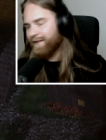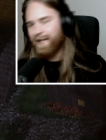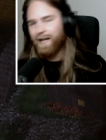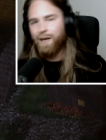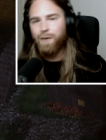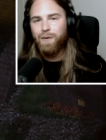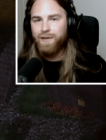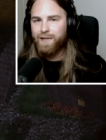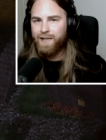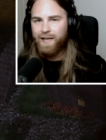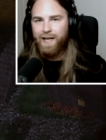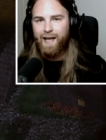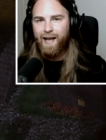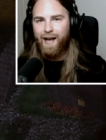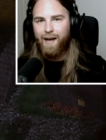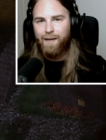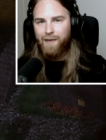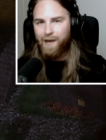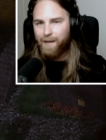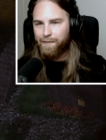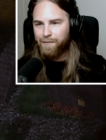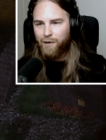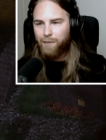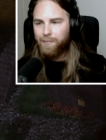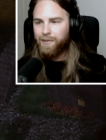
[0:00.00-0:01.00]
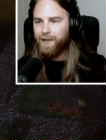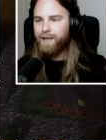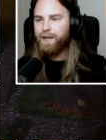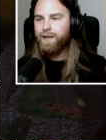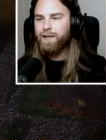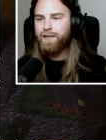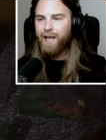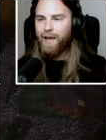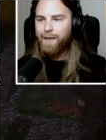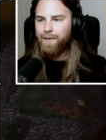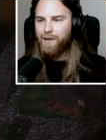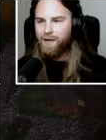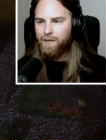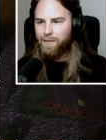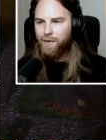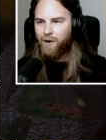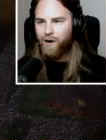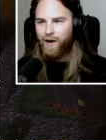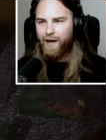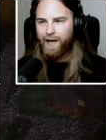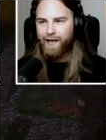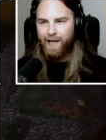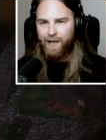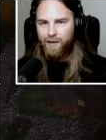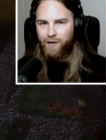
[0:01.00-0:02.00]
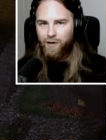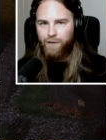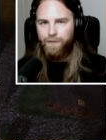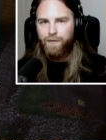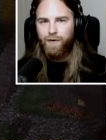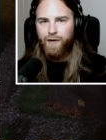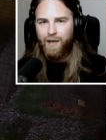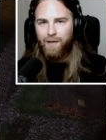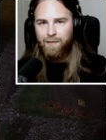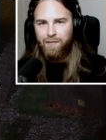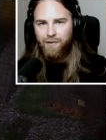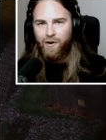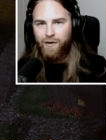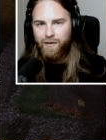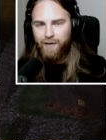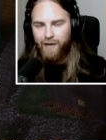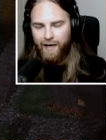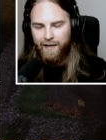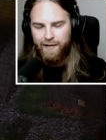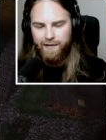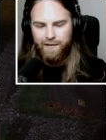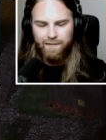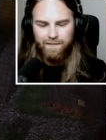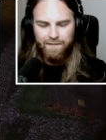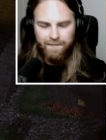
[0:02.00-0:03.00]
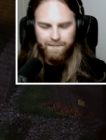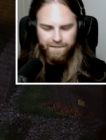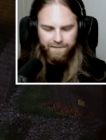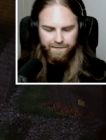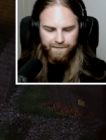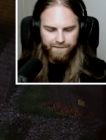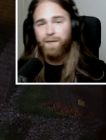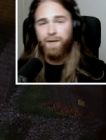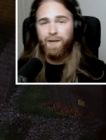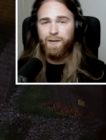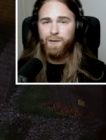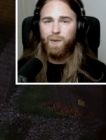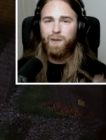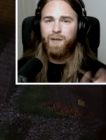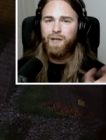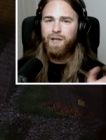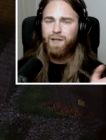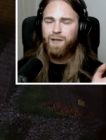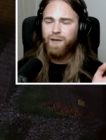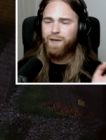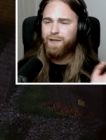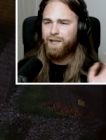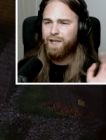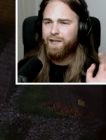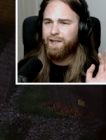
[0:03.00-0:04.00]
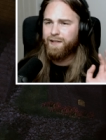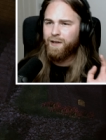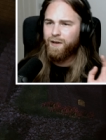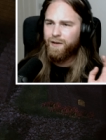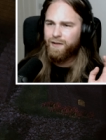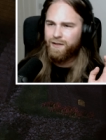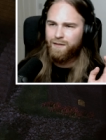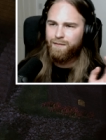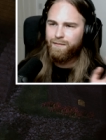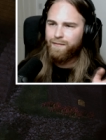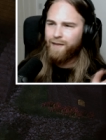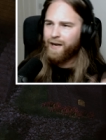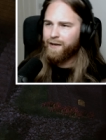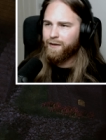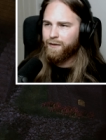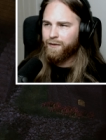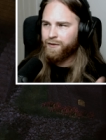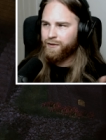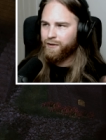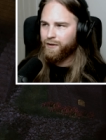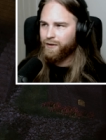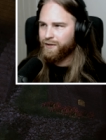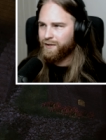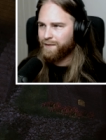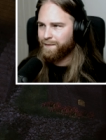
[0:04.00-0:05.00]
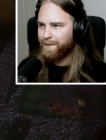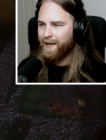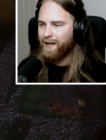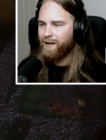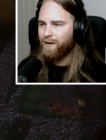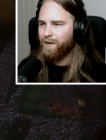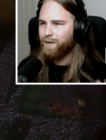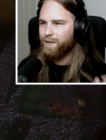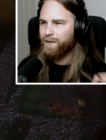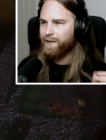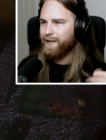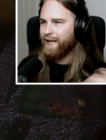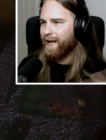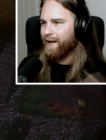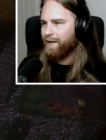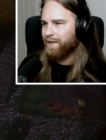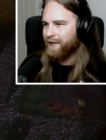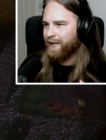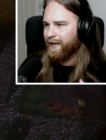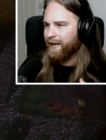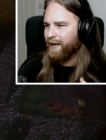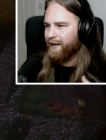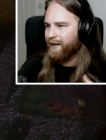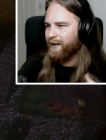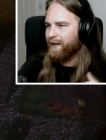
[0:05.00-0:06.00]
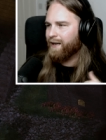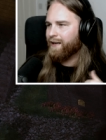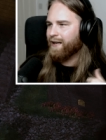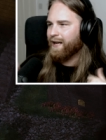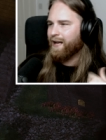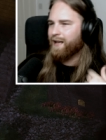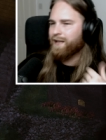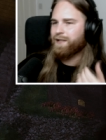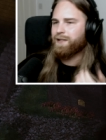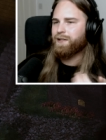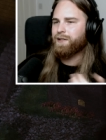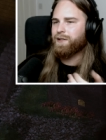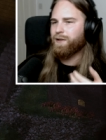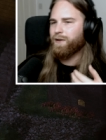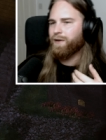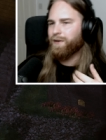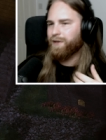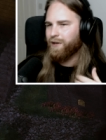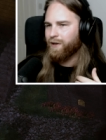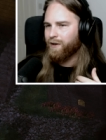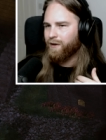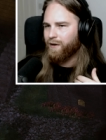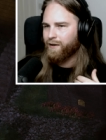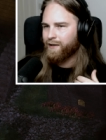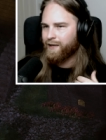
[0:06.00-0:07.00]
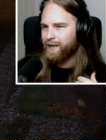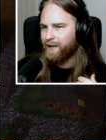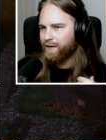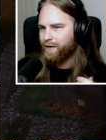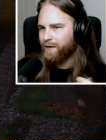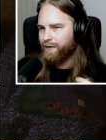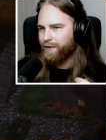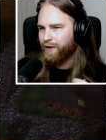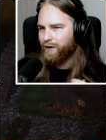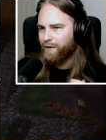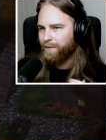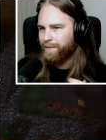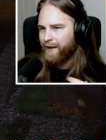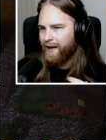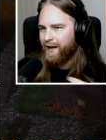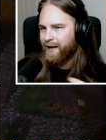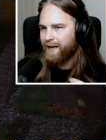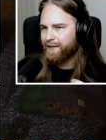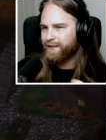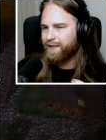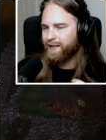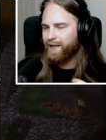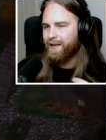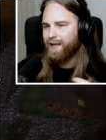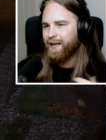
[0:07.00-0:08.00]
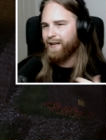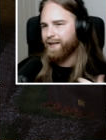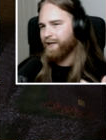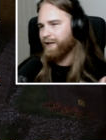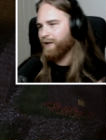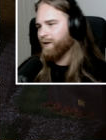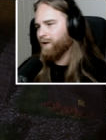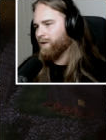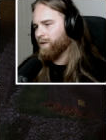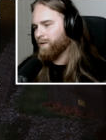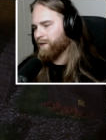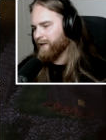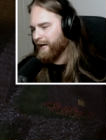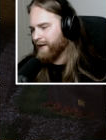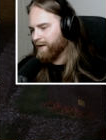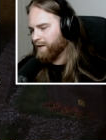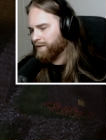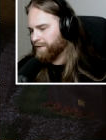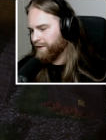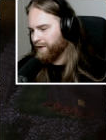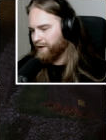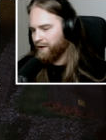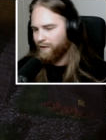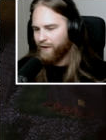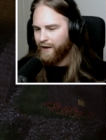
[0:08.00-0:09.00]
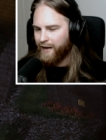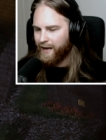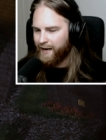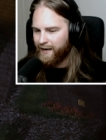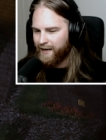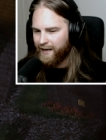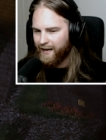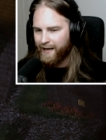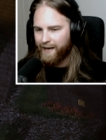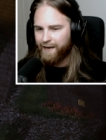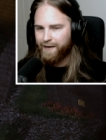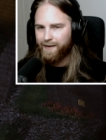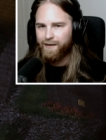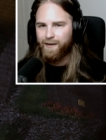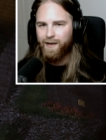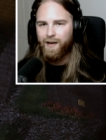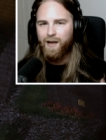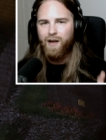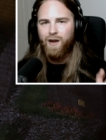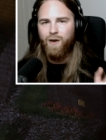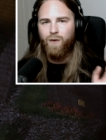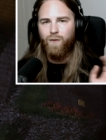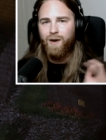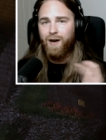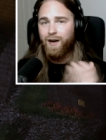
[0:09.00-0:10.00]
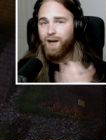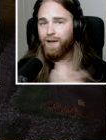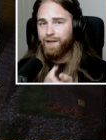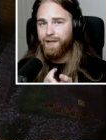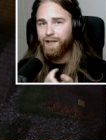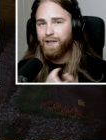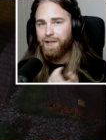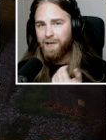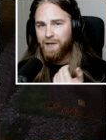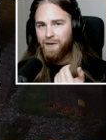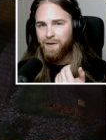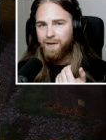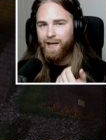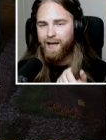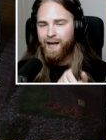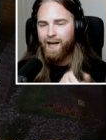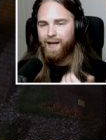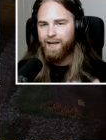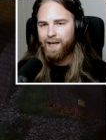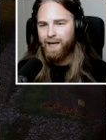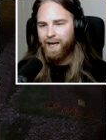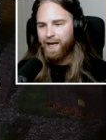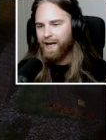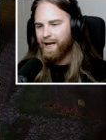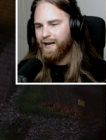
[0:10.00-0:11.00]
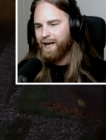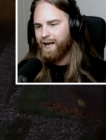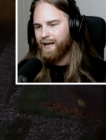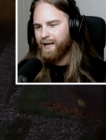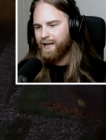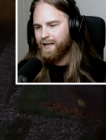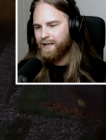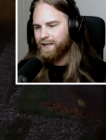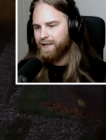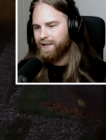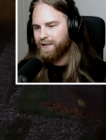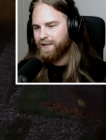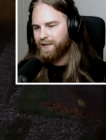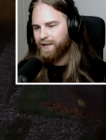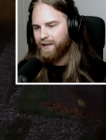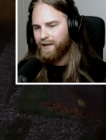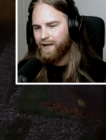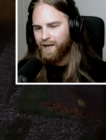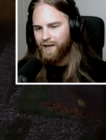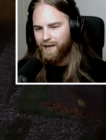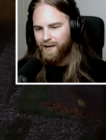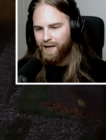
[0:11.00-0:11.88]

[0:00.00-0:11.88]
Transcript: that was it. I'm not playing this game anymore. I cannot fucking progress. Because what he does, he's got some mind control spell that he casts on your party, and they all kind of run away, and while they do that, he is